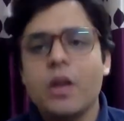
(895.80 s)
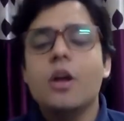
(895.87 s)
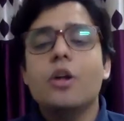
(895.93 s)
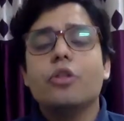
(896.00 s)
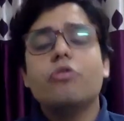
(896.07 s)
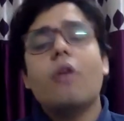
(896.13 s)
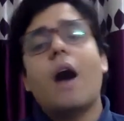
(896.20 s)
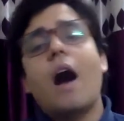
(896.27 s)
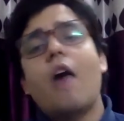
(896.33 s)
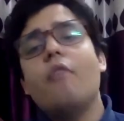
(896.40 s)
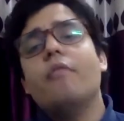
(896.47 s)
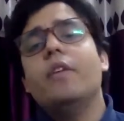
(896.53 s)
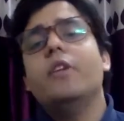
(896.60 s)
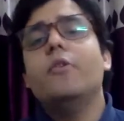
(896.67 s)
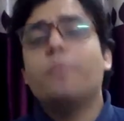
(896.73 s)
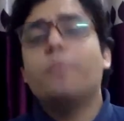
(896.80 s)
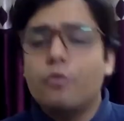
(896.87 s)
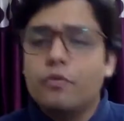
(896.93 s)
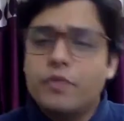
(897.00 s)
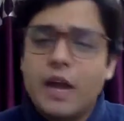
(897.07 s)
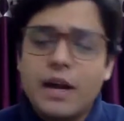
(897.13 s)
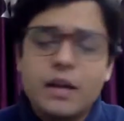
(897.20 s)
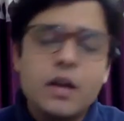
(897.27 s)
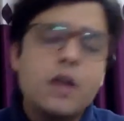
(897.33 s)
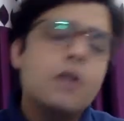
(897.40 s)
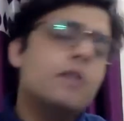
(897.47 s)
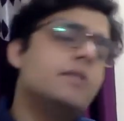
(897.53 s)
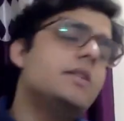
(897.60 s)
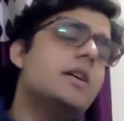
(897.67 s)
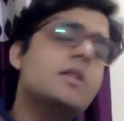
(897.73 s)
So how will you prove that?
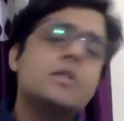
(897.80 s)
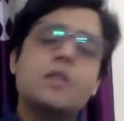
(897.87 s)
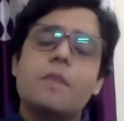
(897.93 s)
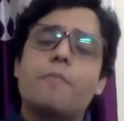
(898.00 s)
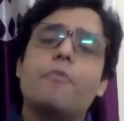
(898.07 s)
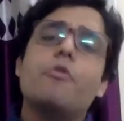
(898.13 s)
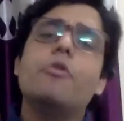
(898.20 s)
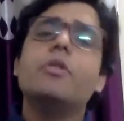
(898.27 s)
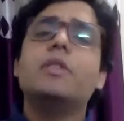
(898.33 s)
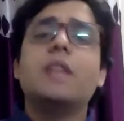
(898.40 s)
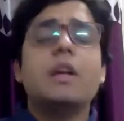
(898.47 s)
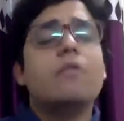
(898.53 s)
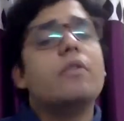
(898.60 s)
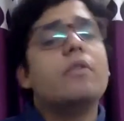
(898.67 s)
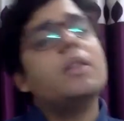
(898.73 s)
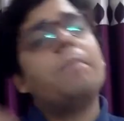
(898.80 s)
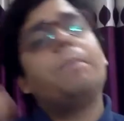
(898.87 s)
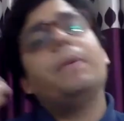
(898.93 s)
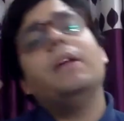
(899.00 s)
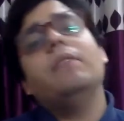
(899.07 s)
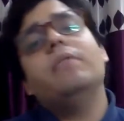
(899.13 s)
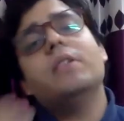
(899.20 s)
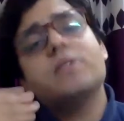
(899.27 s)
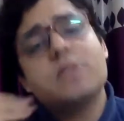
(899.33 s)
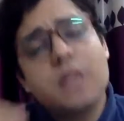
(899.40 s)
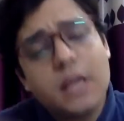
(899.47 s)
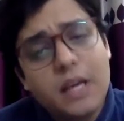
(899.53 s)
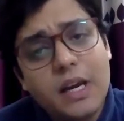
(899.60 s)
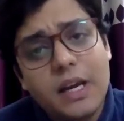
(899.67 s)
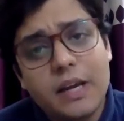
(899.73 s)
Just suppose there was a previous
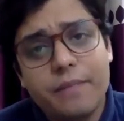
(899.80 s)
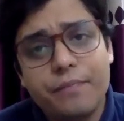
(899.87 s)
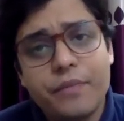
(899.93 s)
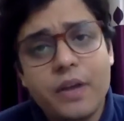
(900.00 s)
decree.